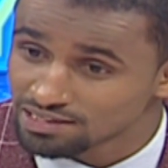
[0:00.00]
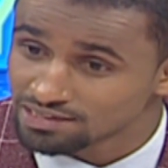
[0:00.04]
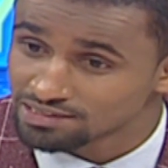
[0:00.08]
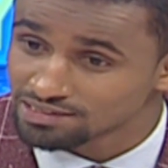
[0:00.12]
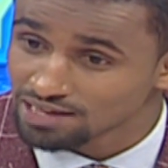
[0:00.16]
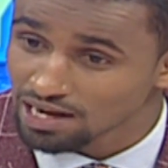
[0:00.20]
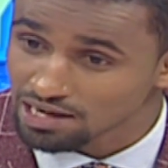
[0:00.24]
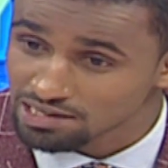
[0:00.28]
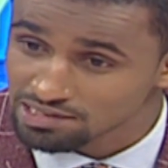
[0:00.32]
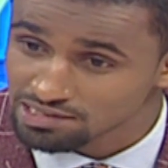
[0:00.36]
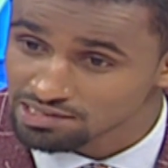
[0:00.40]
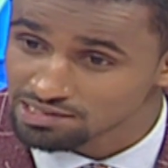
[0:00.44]
in
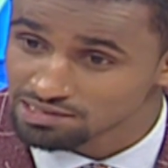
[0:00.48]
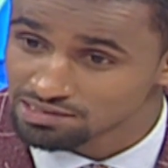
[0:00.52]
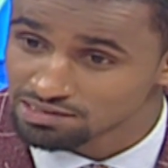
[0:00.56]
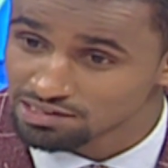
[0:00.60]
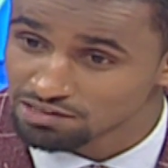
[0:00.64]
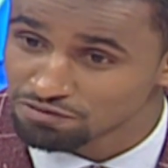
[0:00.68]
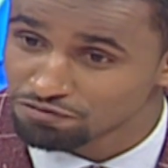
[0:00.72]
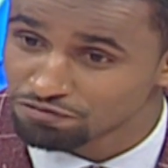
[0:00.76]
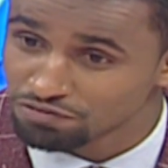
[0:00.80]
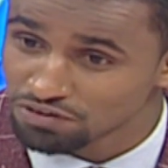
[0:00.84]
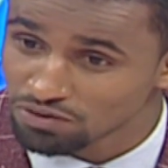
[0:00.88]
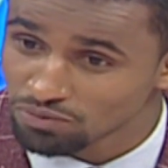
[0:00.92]
taxing
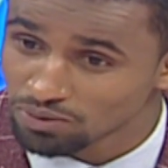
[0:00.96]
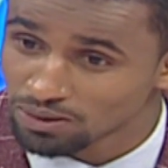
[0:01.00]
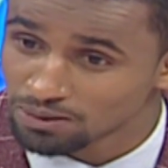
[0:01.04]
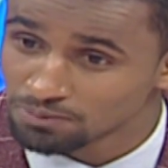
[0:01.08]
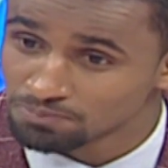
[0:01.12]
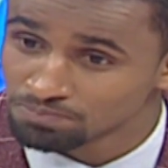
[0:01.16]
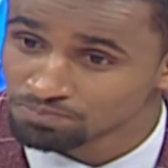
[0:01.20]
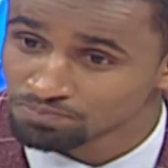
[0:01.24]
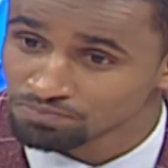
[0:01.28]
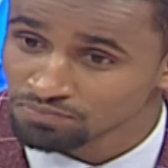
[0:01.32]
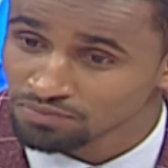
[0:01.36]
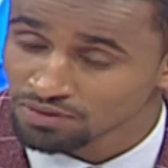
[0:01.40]
the fuel
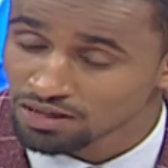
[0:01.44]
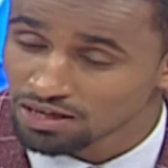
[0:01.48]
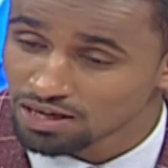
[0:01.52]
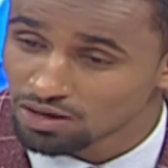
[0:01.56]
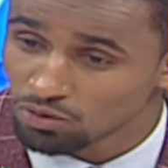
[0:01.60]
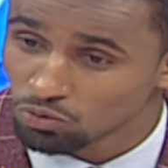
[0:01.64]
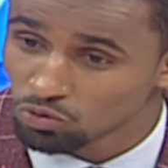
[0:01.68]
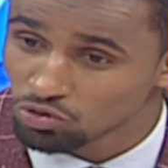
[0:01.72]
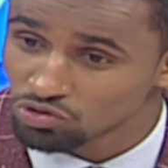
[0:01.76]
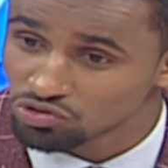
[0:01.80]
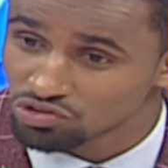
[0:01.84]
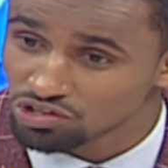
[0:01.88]

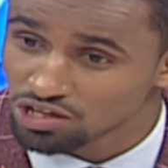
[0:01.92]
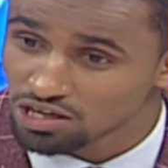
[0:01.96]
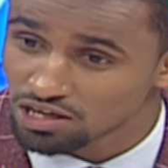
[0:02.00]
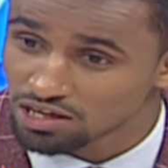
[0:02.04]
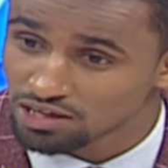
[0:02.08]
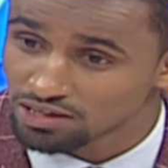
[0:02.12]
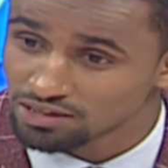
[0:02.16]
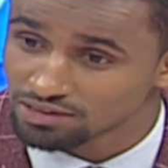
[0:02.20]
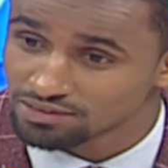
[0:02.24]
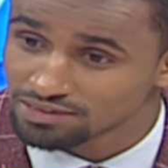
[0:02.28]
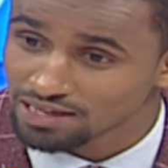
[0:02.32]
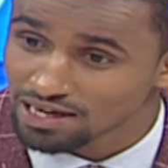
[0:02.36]
uh, was
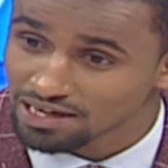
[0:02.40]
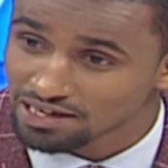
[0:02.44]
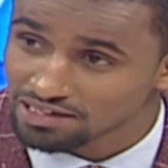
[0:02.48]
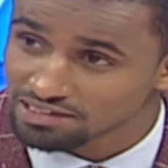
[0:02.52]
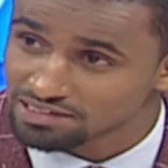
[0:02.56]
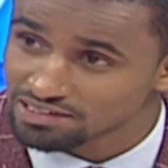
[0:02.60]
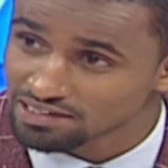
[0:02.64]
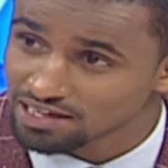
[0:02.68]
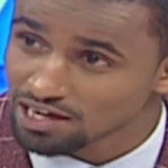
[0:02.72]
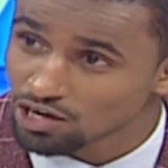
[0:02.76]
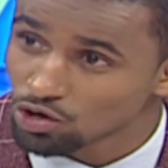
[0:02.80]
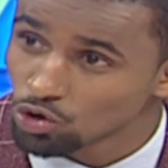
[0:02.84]
uh,
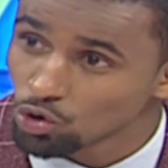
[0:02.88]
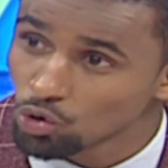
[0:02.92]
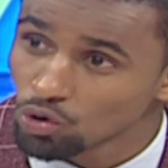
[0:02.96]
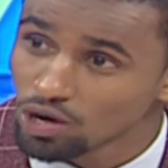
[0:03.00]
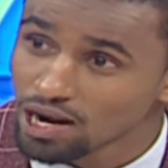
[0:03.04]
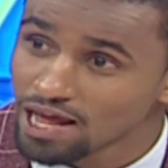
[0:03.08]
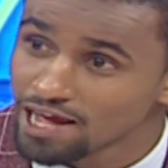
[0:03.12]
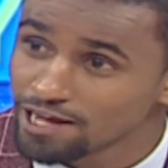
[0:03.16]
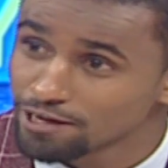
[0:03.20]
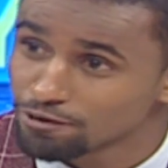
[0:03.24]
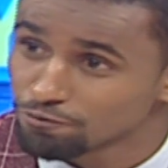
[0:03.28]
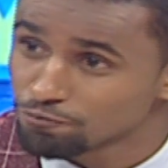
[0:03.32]
targeting a
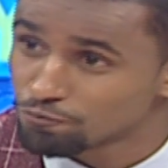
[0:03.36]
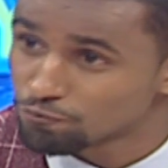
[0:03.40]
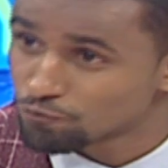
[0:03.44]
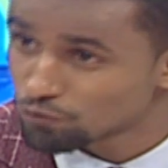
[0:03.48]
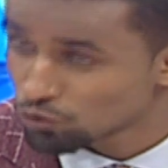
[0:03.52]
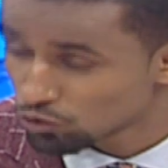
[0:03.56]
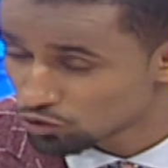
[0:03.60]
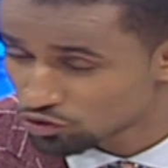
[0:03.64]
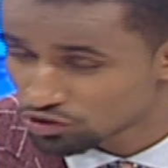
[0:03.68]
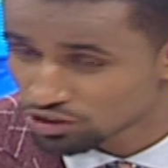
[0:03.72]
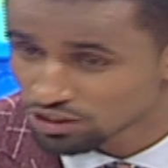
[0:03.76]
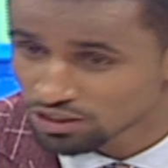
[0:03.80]
low-lying
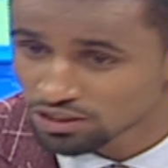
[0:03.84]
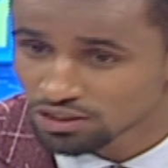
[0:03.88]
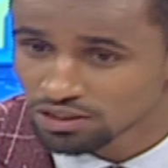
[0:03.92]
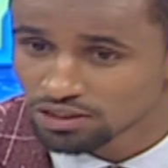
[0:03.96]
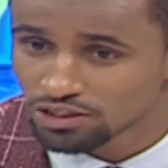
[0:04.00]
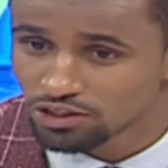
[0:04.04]
fruit.